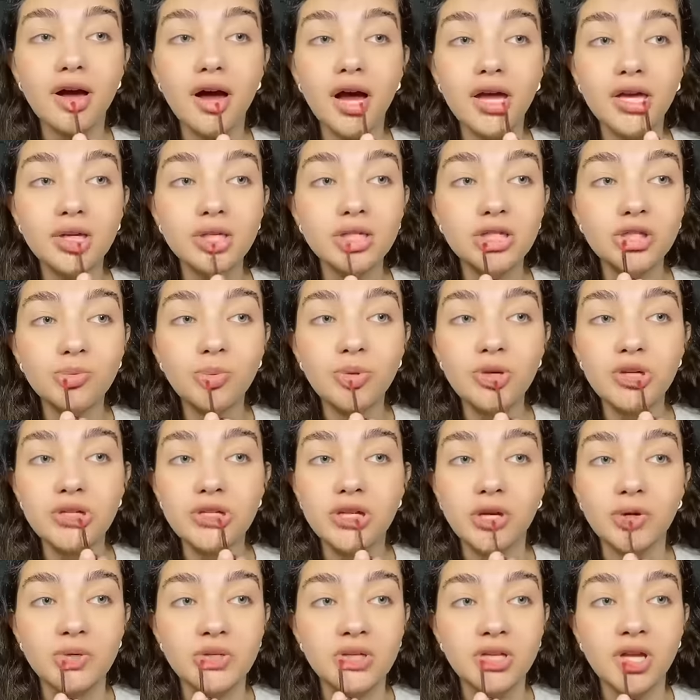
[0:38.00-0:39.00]
I used to be
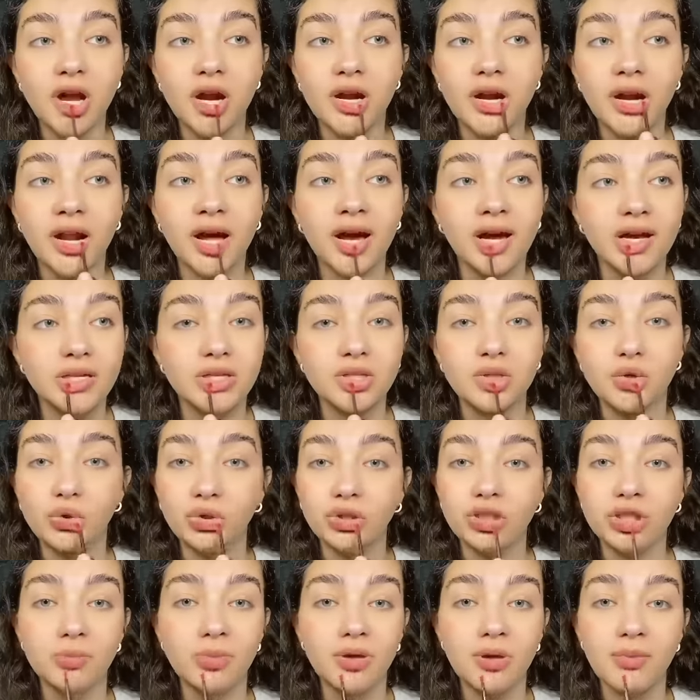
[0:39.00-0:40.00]
so scared in high school
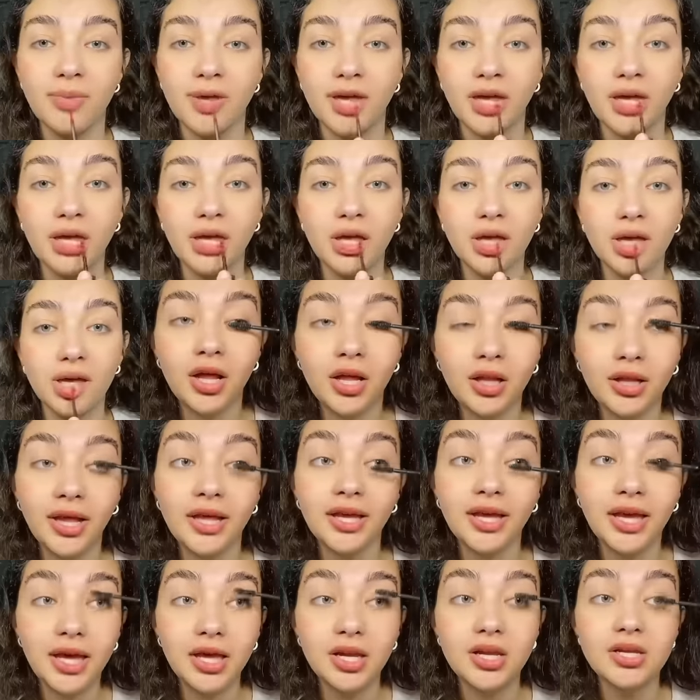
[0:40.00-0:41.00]
to be me. Like,
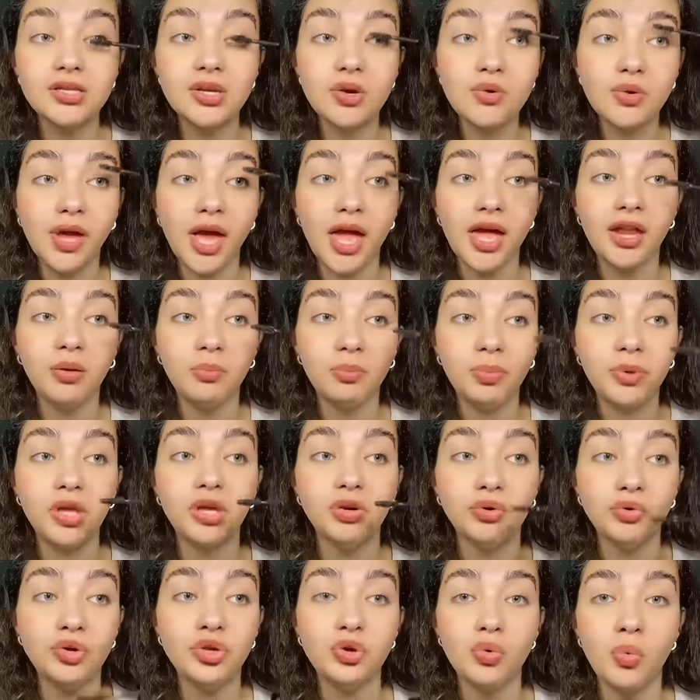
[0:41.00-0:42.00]
it is okay to be
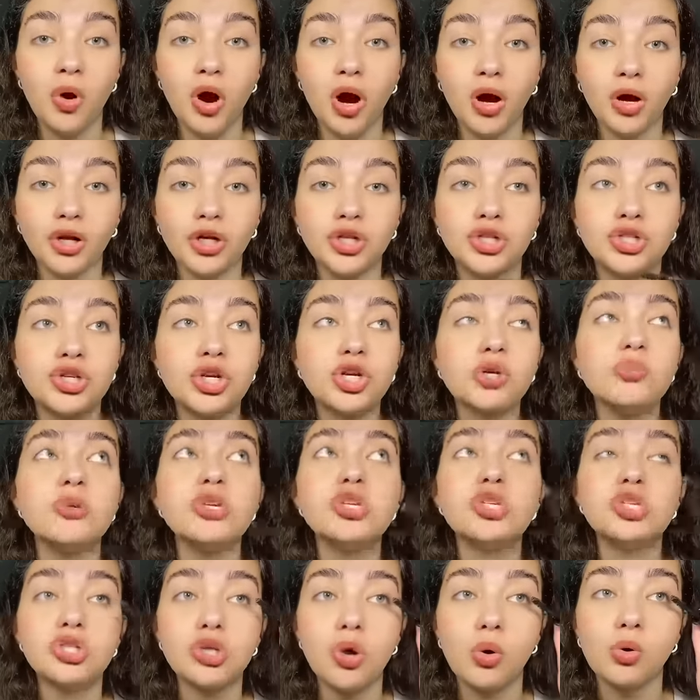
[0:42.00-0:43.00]
who you are. It took me
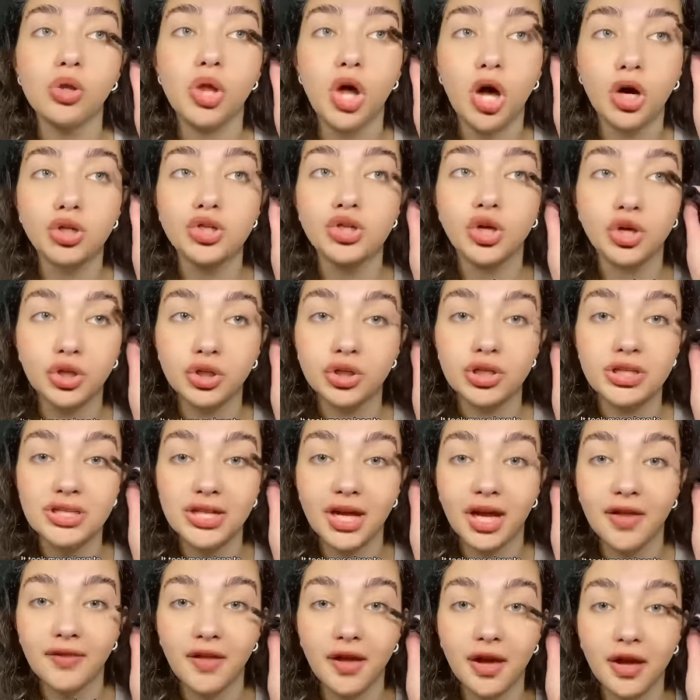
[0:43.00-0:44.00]
so long to
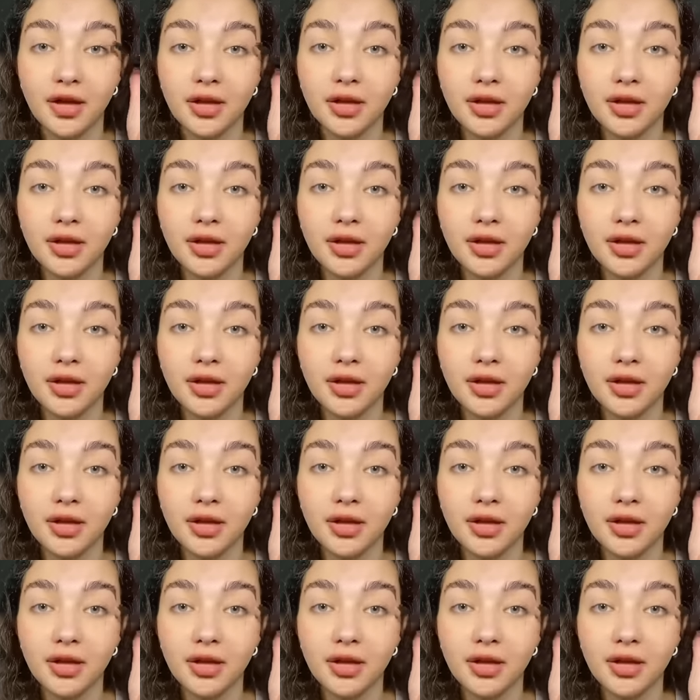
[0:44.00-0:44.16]
understand that.